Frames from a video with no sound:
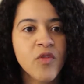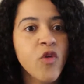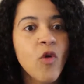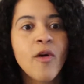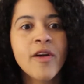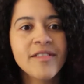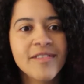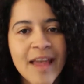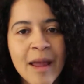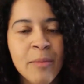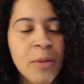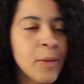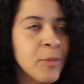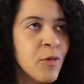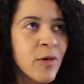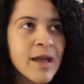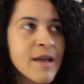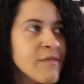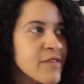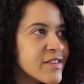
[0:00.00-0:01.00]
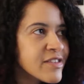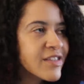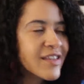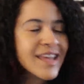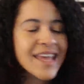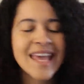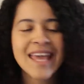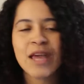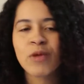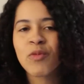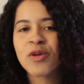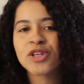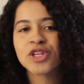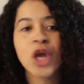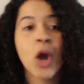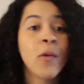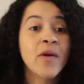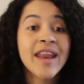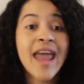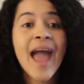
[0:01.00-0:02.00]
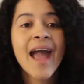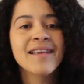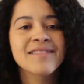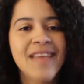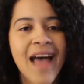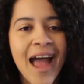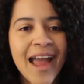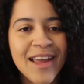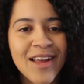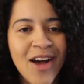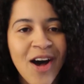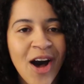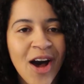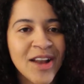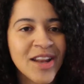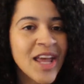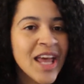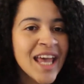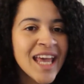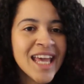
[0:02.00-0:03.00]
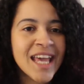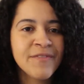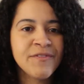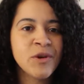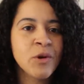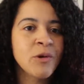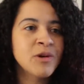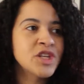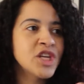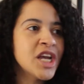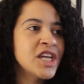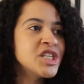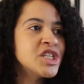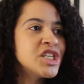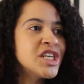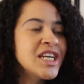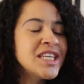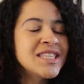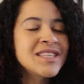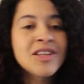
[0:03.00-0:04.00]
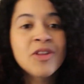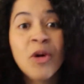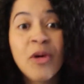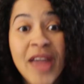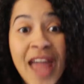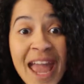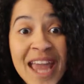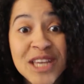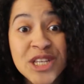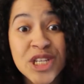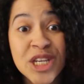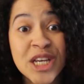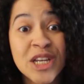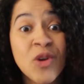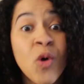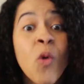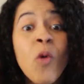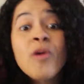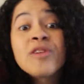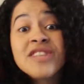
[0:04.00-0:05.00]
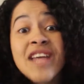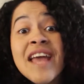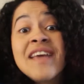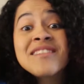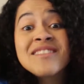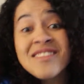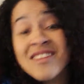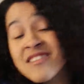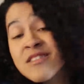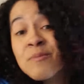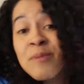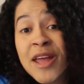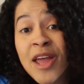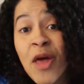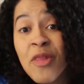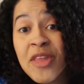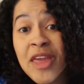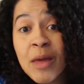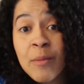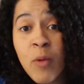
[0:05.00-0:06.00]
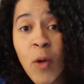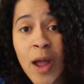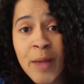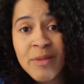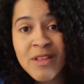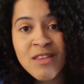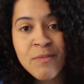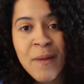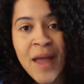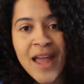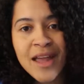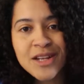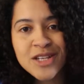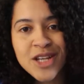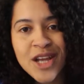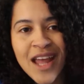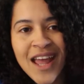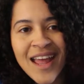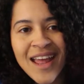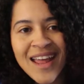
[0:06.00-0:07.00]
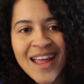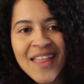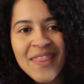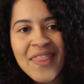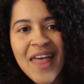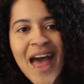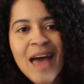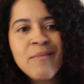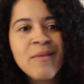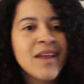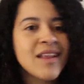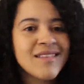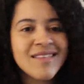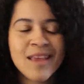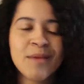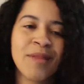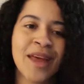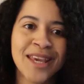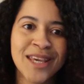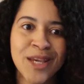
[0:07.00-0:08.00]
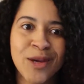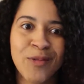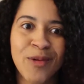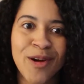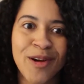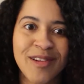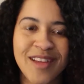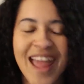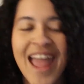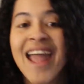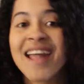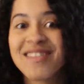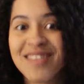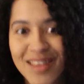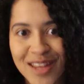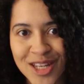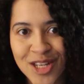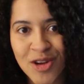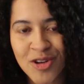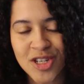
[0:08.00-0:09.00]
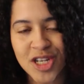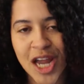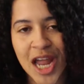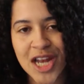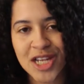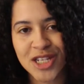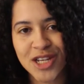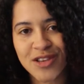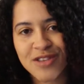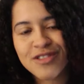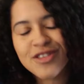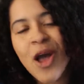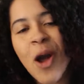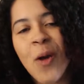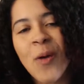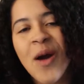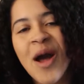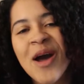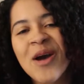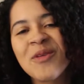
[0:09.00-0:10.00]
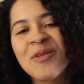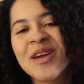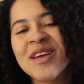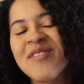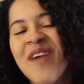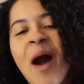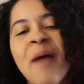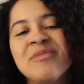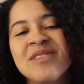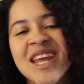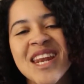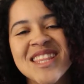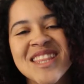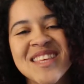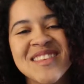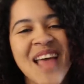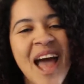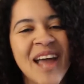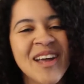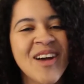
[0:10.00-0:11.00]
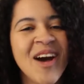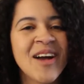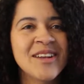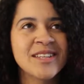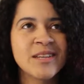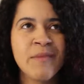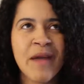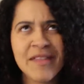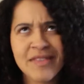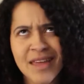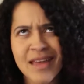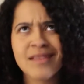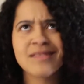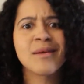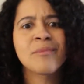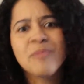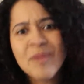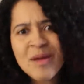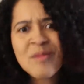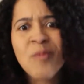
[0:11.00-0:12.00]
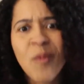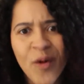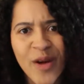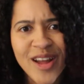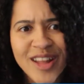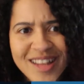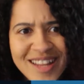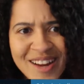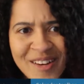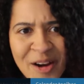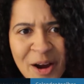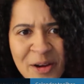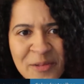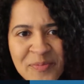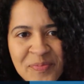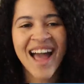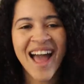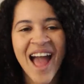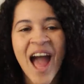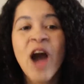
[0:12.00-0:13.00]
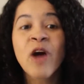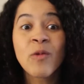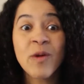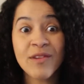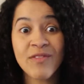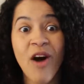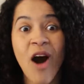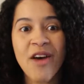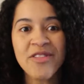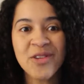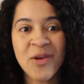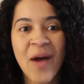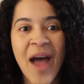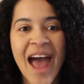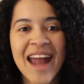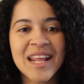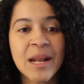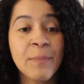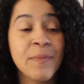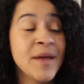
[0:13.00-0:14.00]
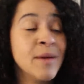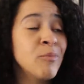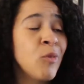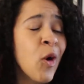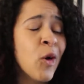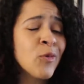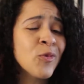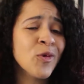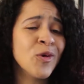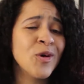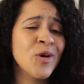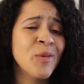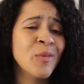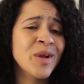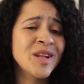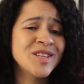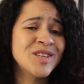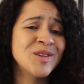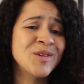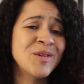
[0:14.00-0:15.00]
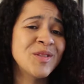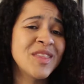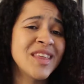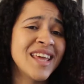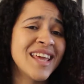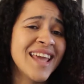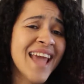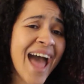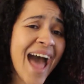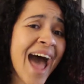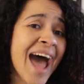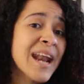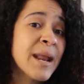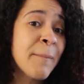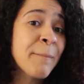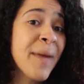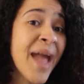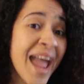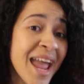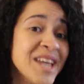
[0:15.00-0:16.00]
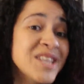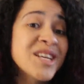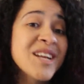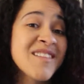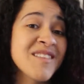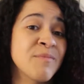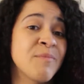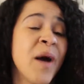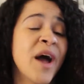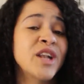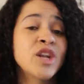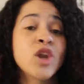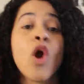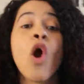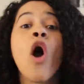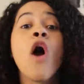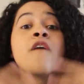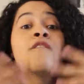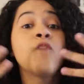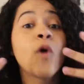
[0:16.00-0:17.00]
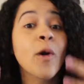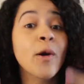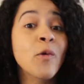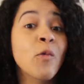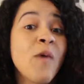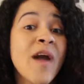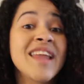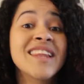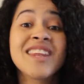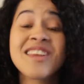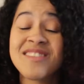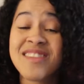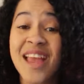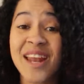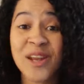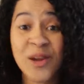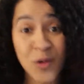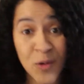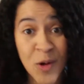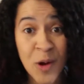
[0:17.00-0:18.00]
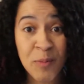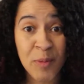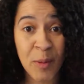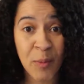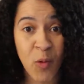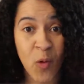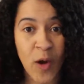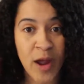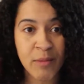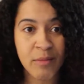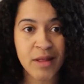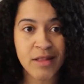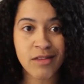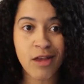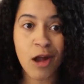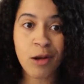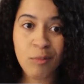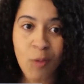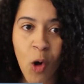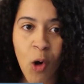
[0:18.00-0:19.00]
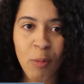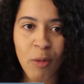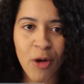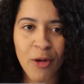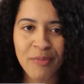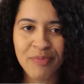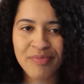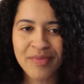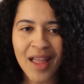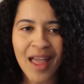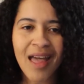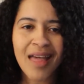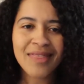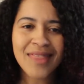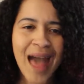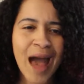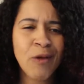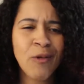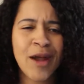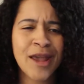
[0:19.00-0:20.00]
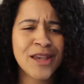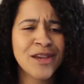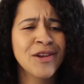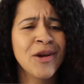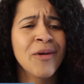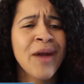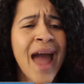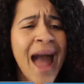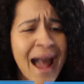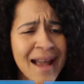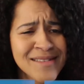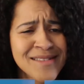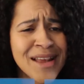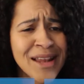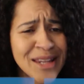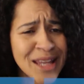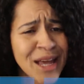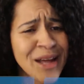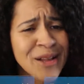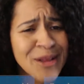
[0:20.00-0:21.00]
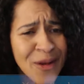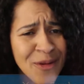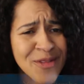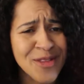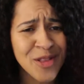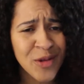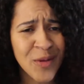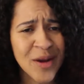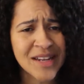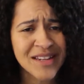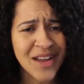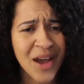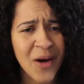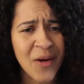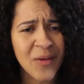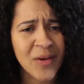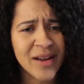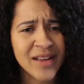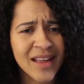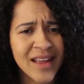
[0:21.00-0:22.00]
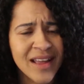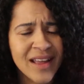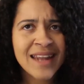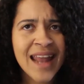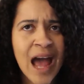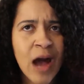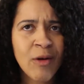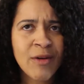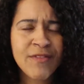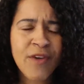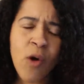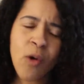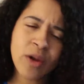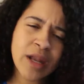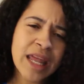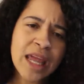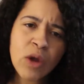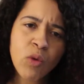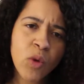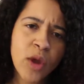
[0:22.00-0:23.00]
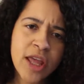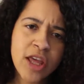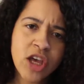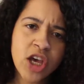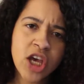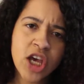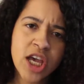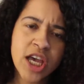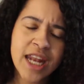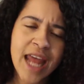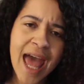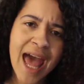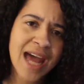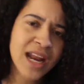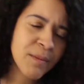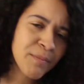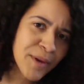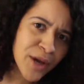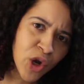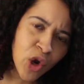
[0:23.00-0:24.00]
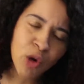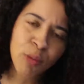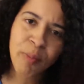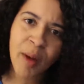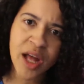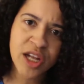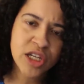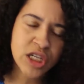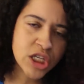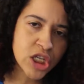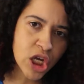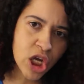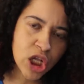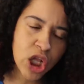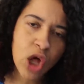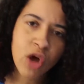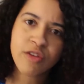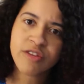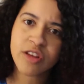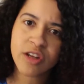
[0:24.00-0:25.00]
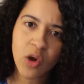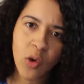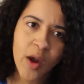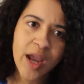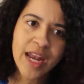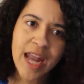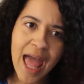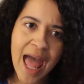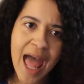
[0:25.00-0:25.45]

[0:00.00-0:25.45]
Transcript: For example, previously it would show an X icon if you were changing the location or days to display on the appointments page. That made it seem like you were canceling your changes, so we've updated this icon to make things a bit more clear. We've also added a bit more room to the Add Patients button for waitlist and group appointments on mobile. That way you don't accidentally close the window. Now, if only we could add a bigger button to close annoying